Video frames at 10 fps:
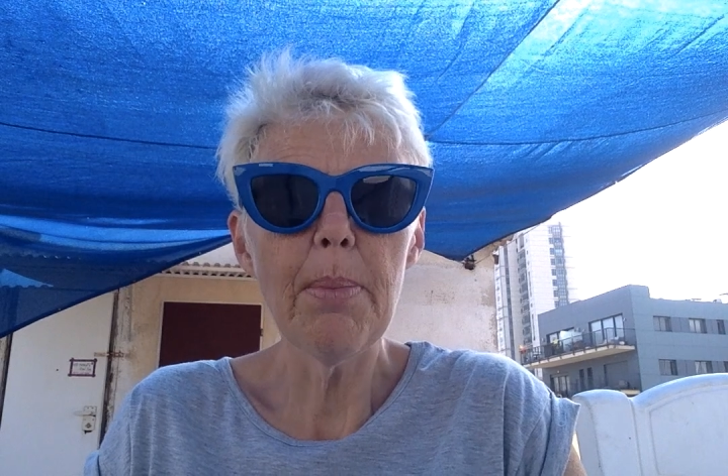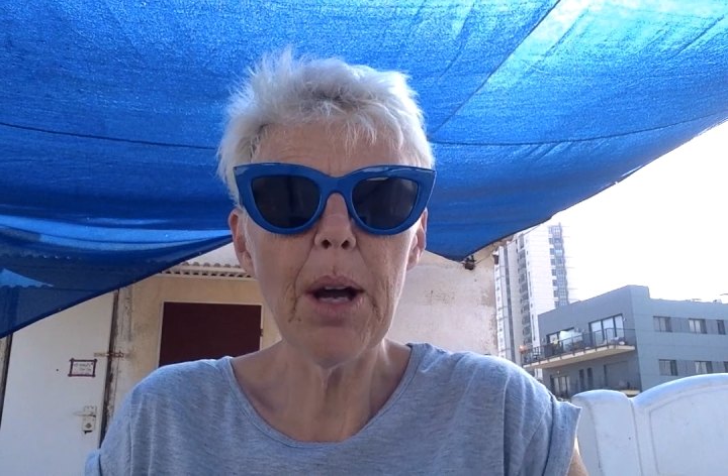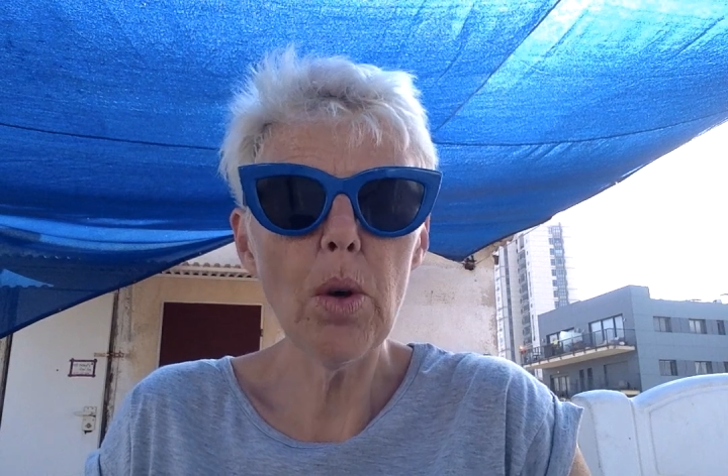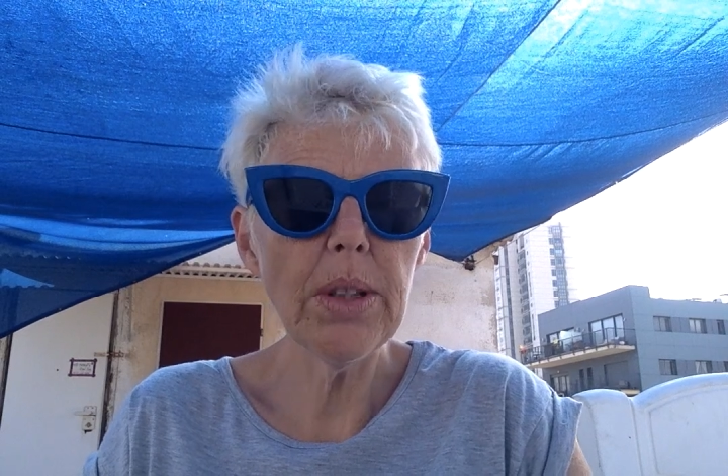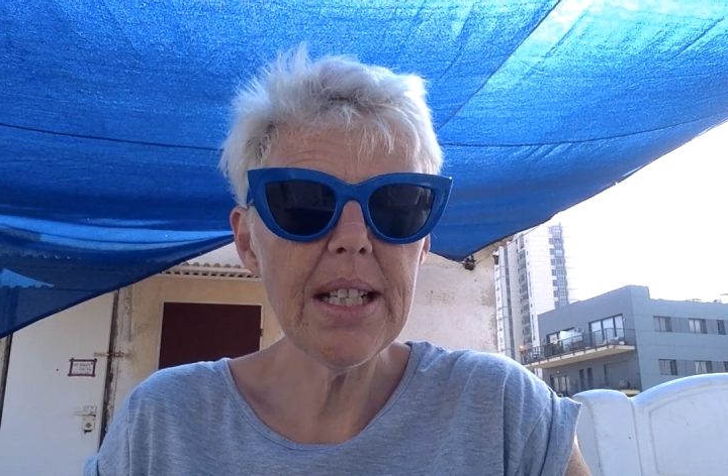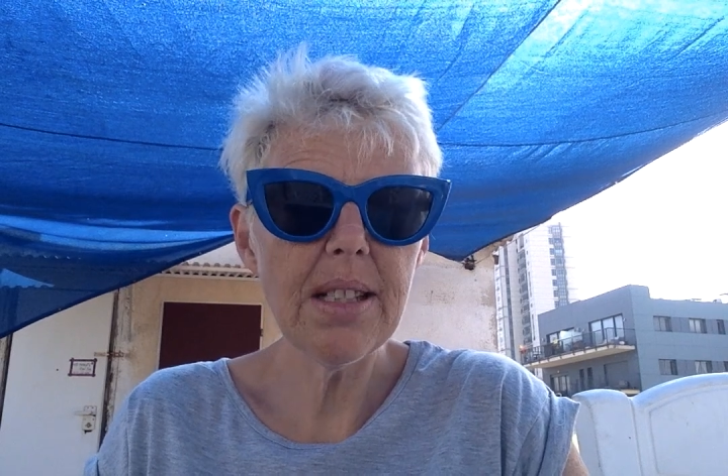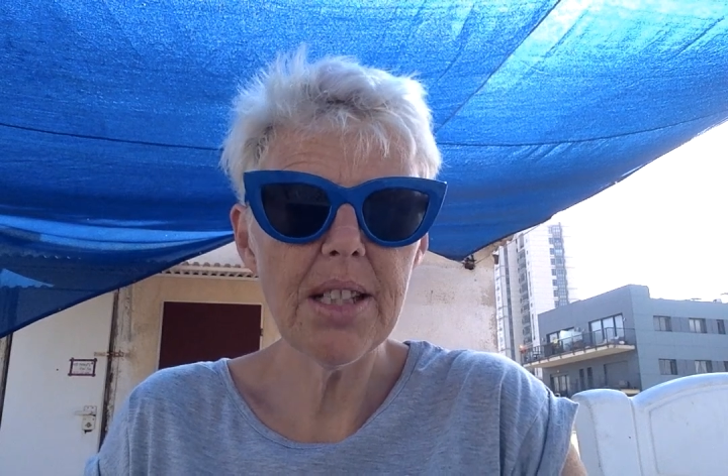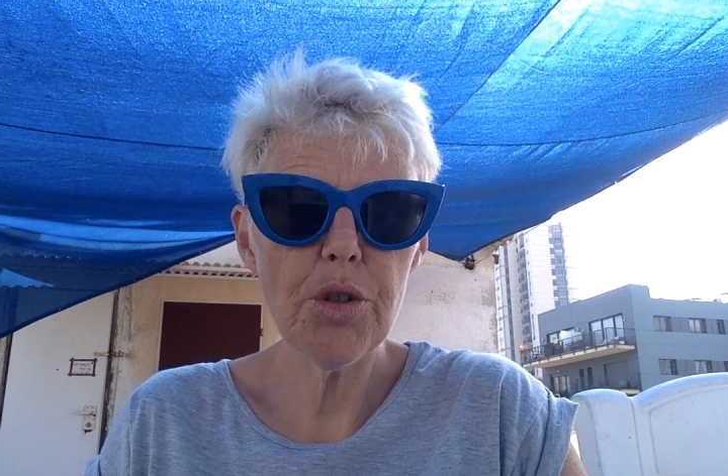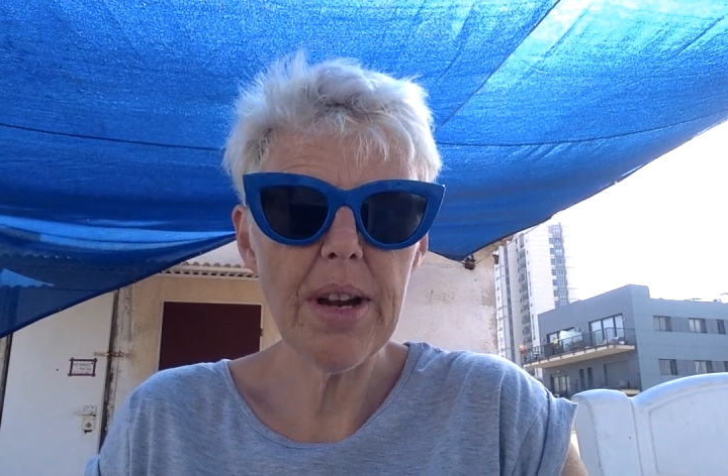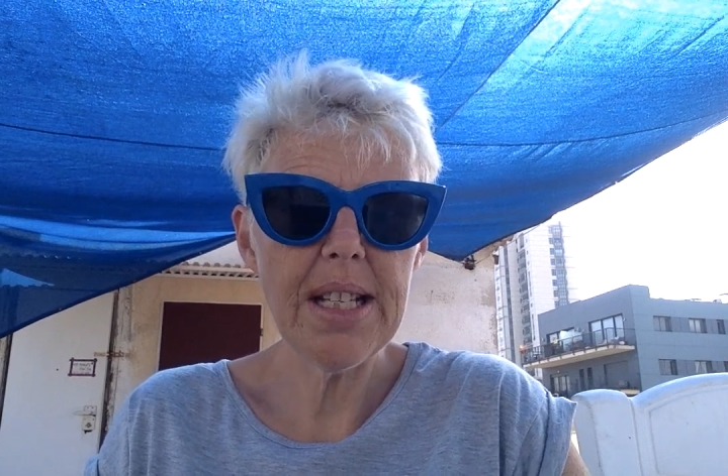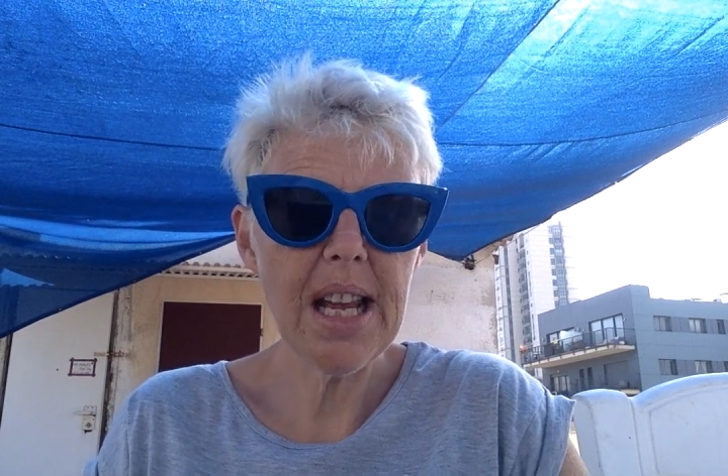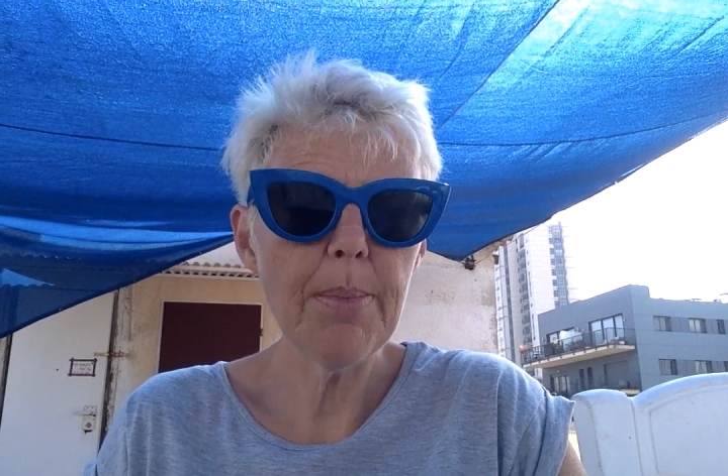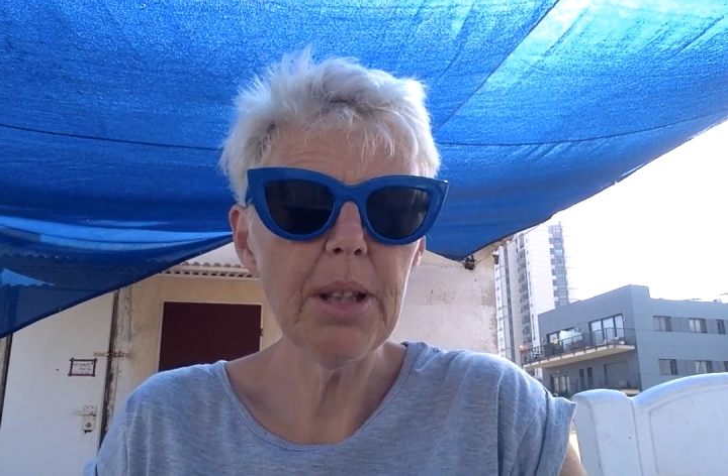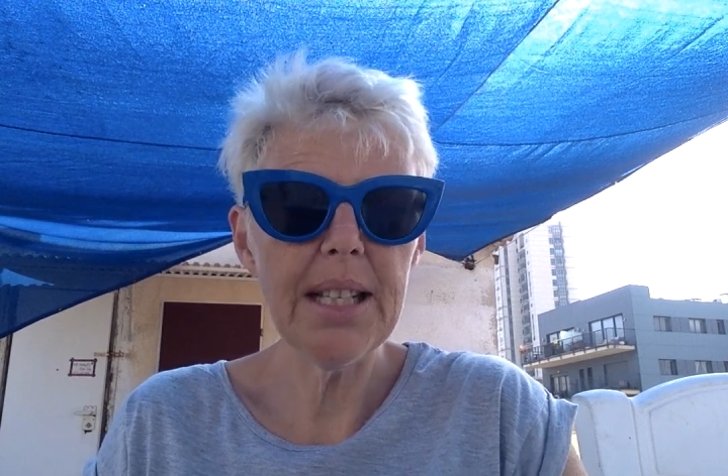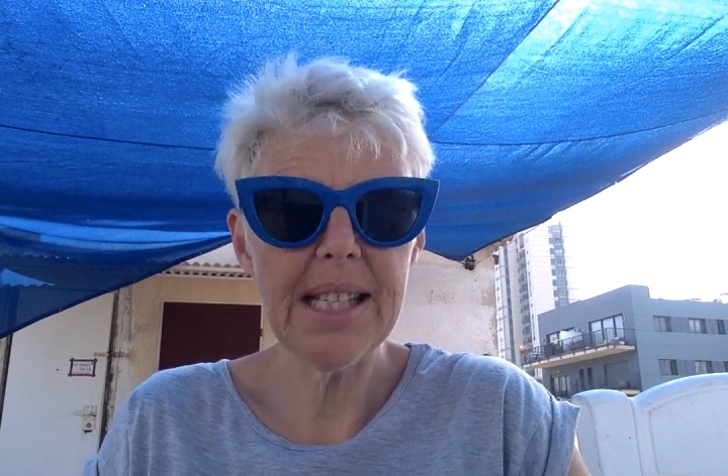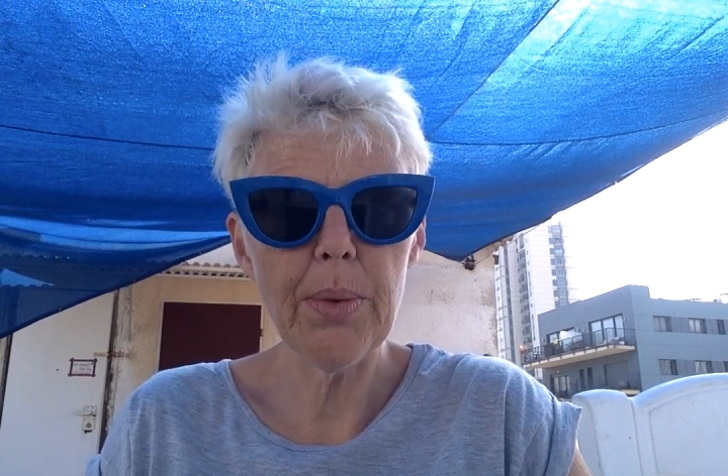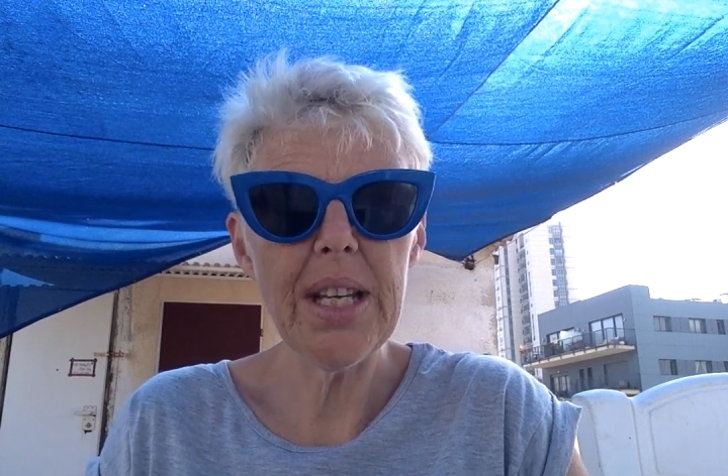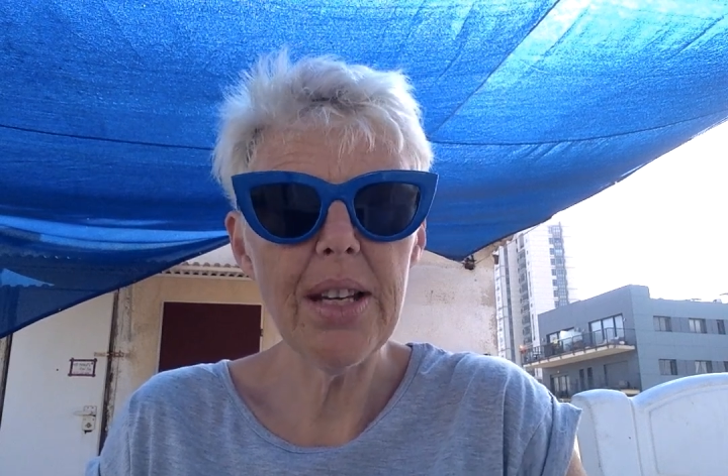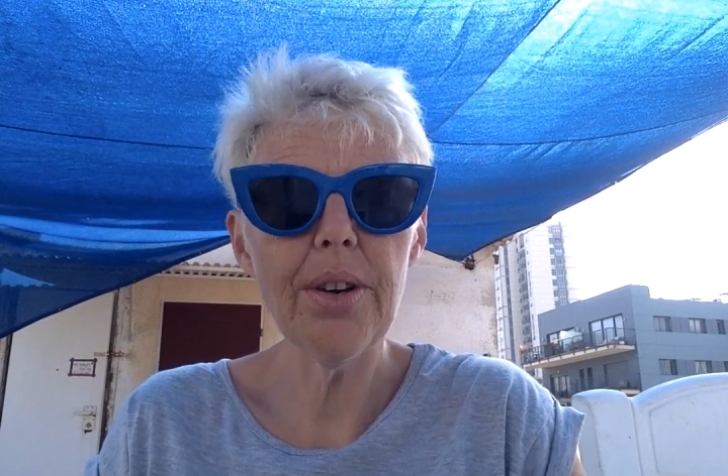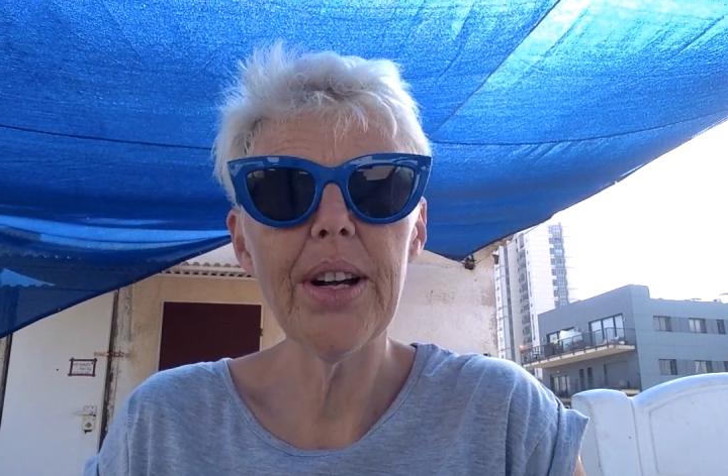My only straight table is out
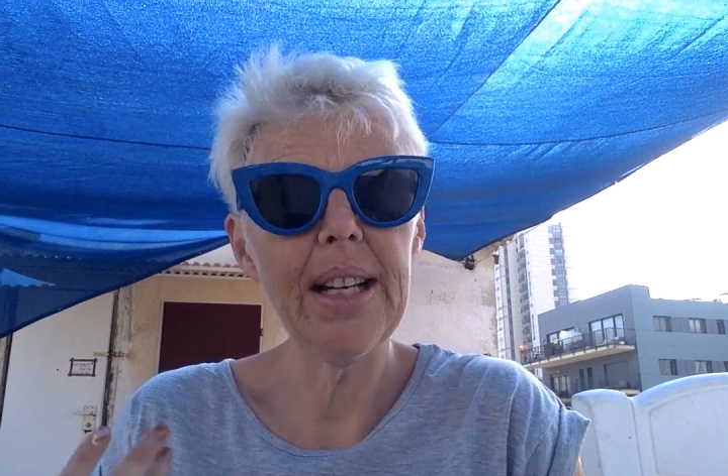here,